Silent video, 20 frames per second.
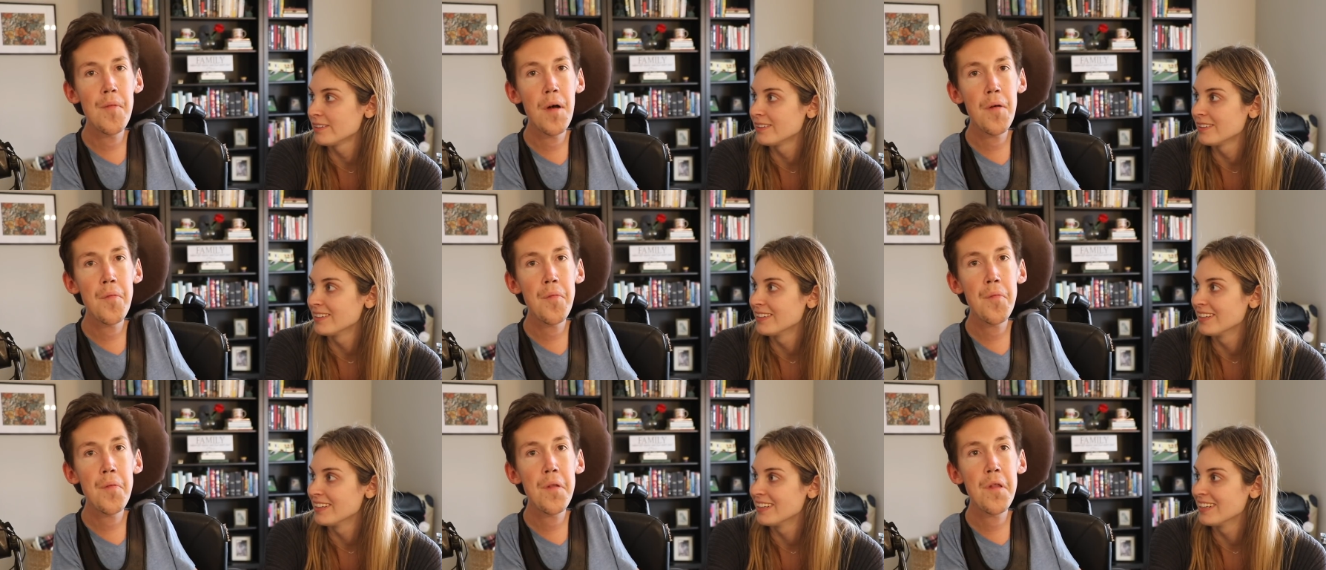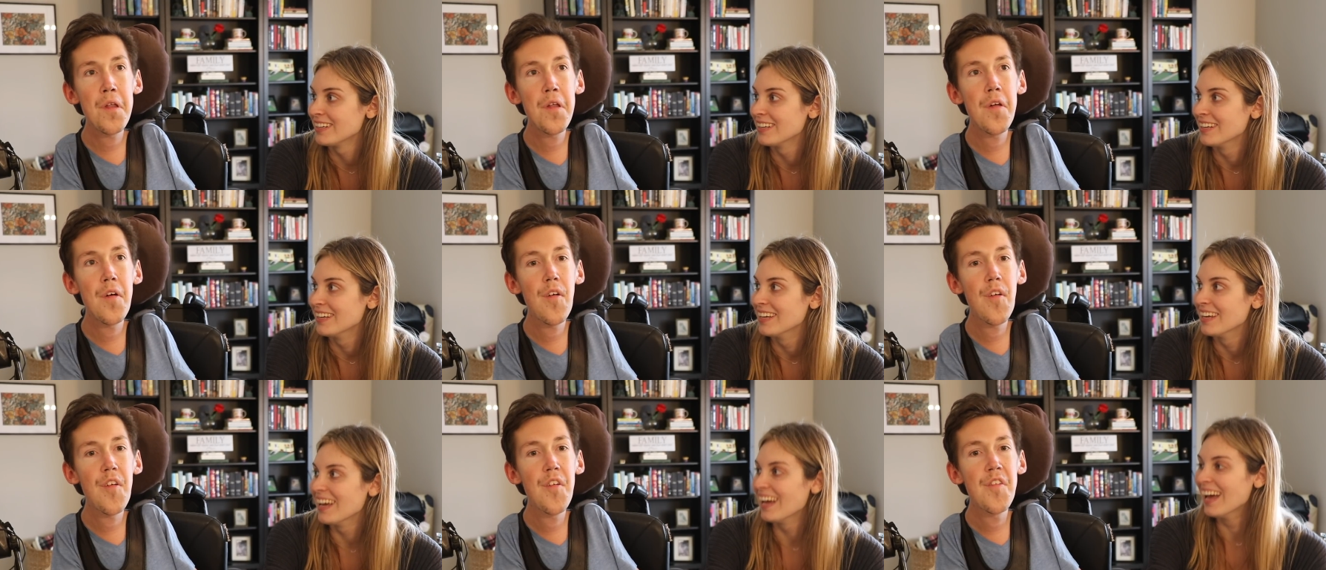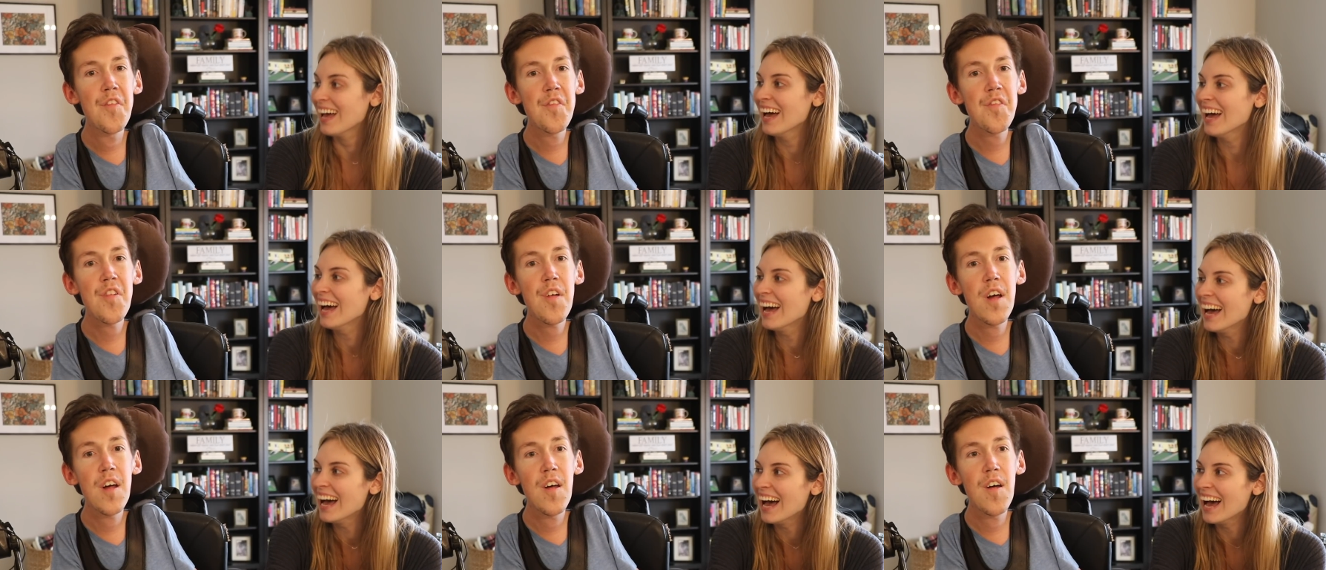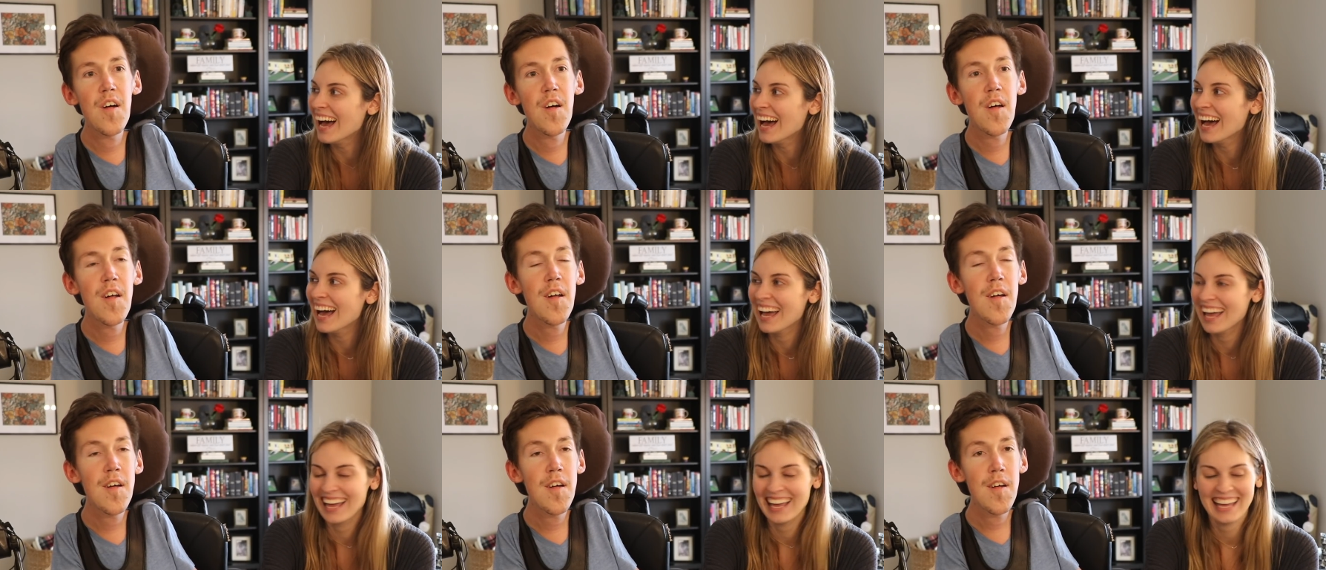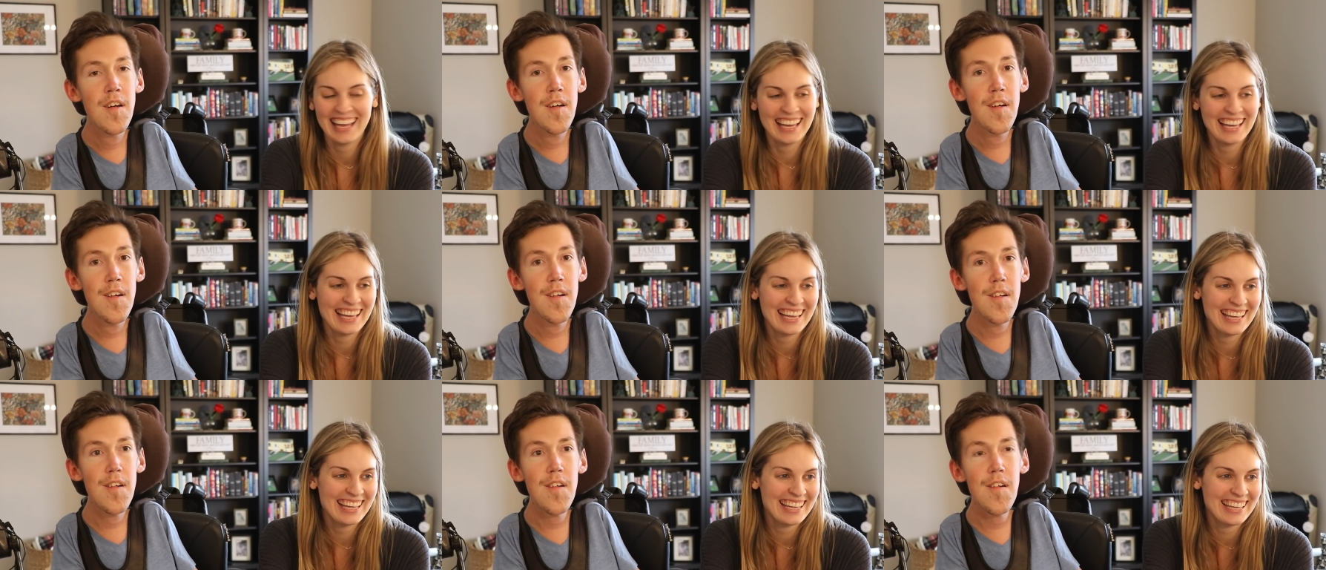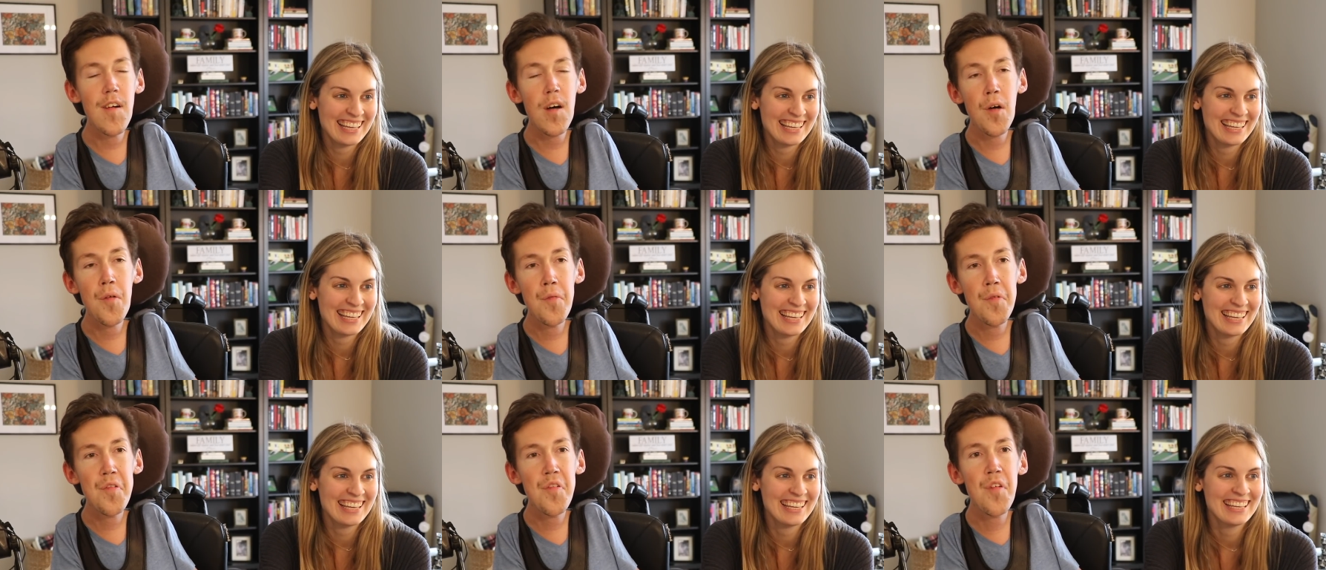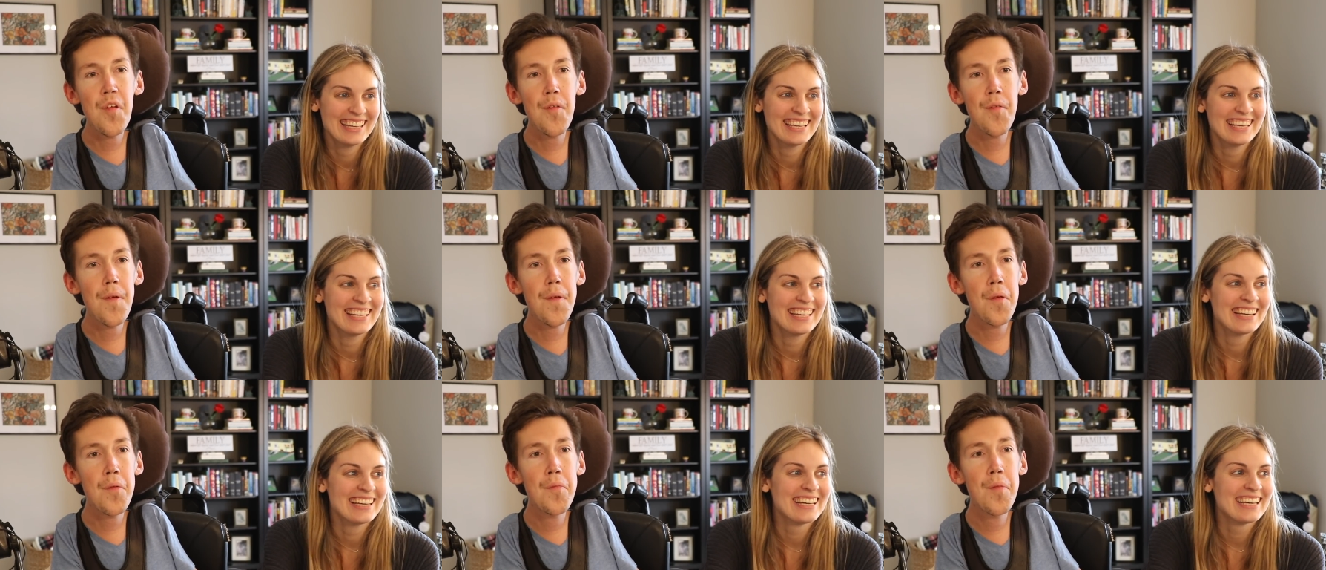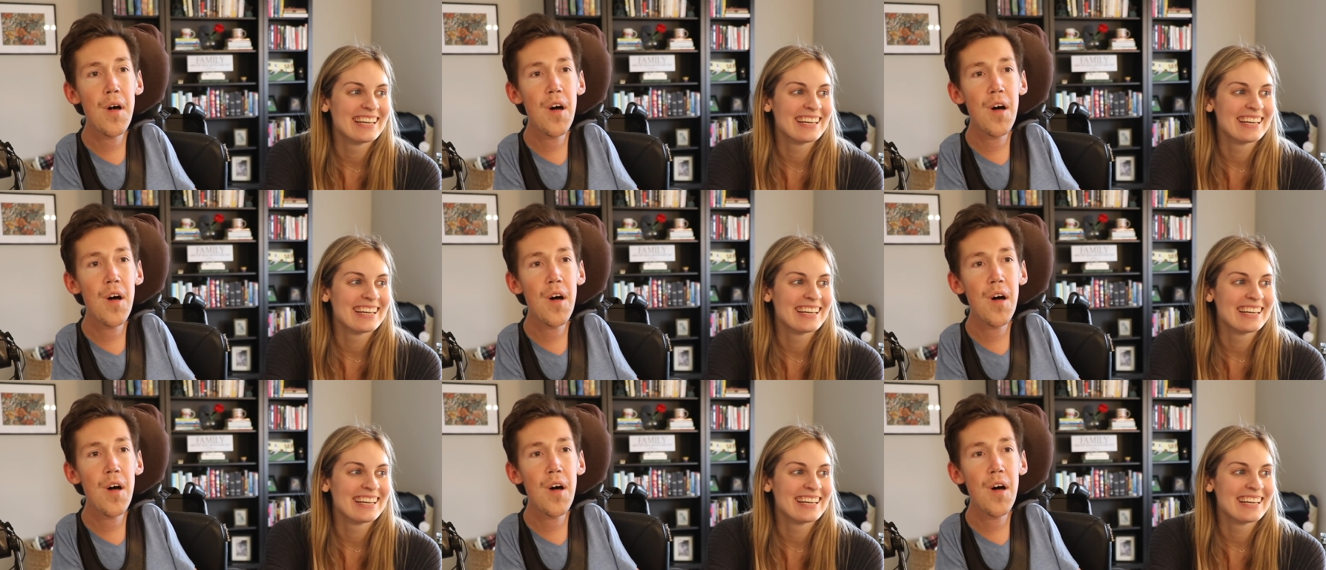Speaker 1: My wheelchair. we should have only